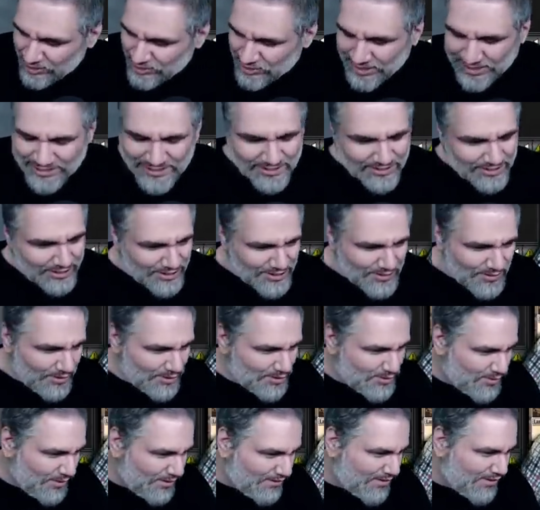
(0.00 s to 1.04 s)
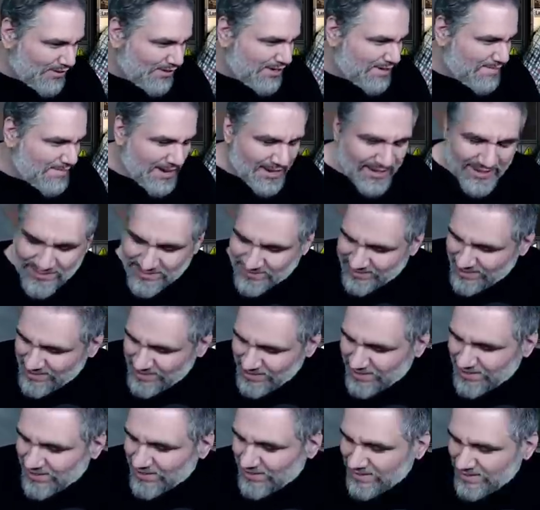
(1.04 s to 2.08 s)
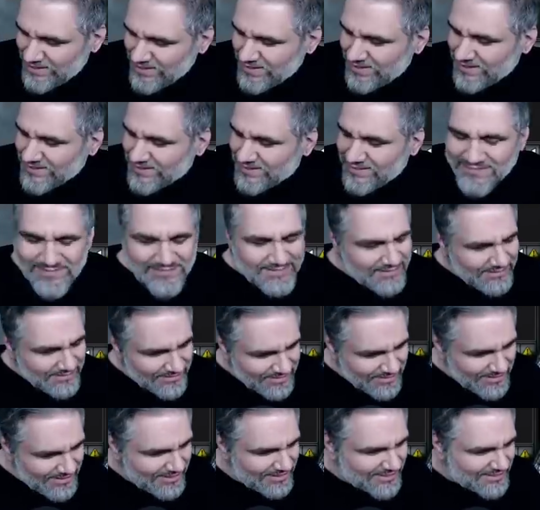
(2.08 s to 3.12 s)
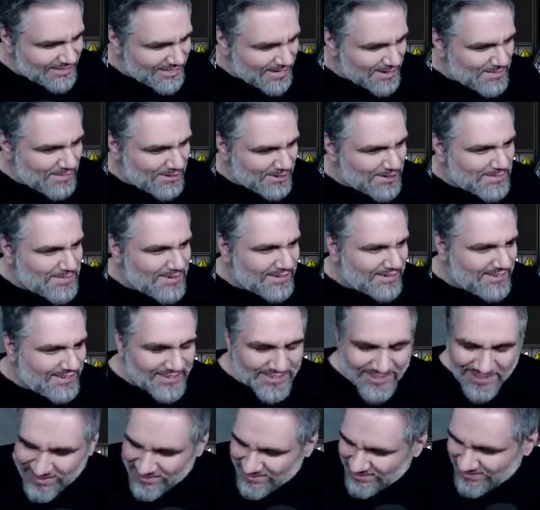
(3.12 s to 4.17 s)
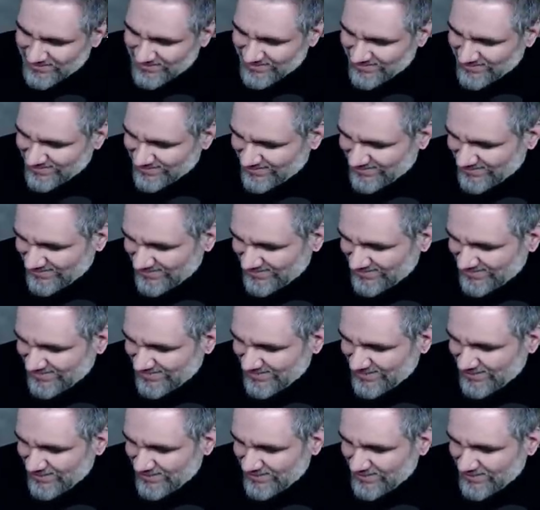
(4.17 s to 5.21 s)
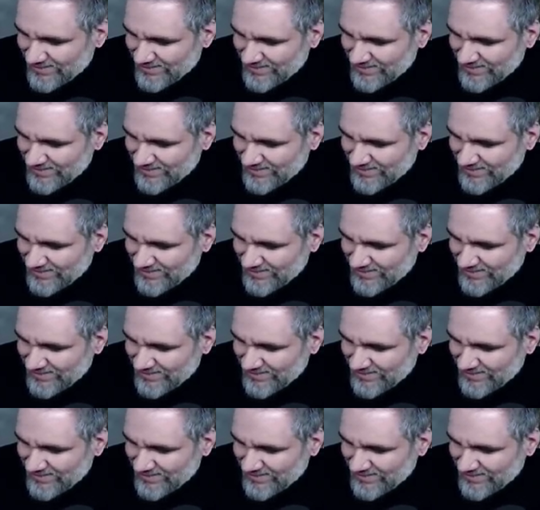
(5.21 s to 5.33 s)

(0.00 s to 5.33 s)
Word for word: Josh, it's also only twelve thirty, man. You can you could you could stay up a little bit longer. But his time?